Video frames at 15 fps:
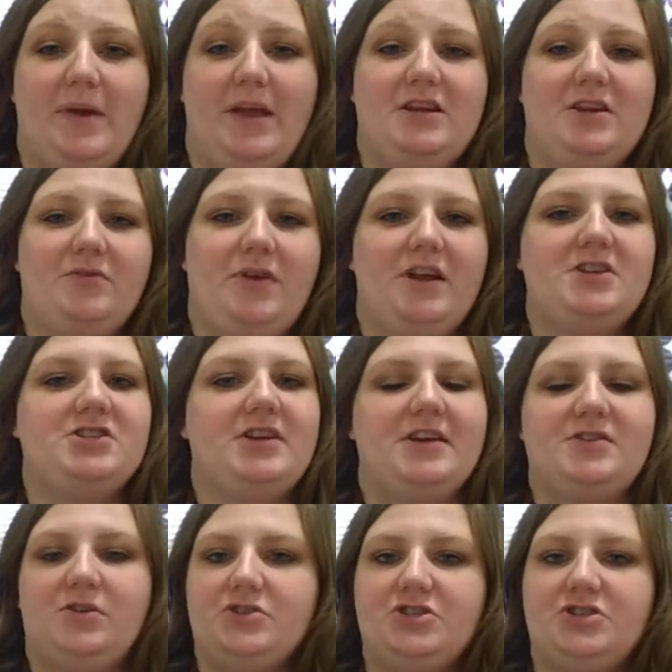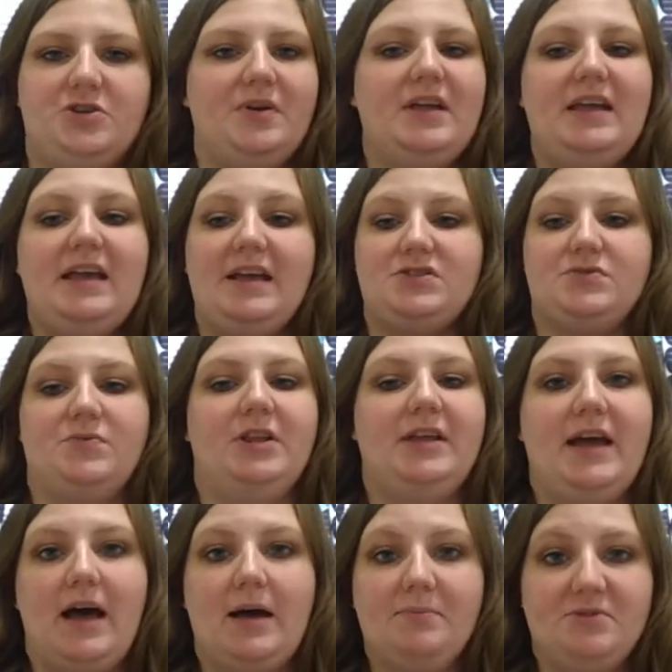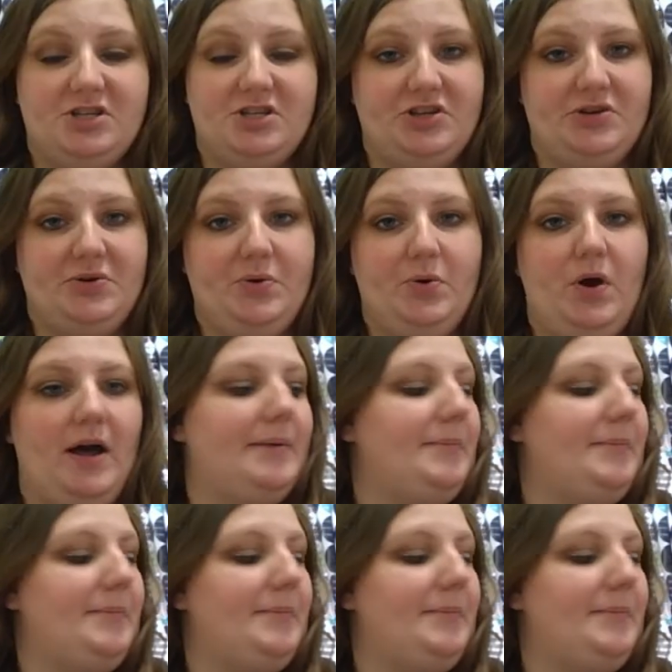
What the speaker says: and range, and I told you it's really up to you,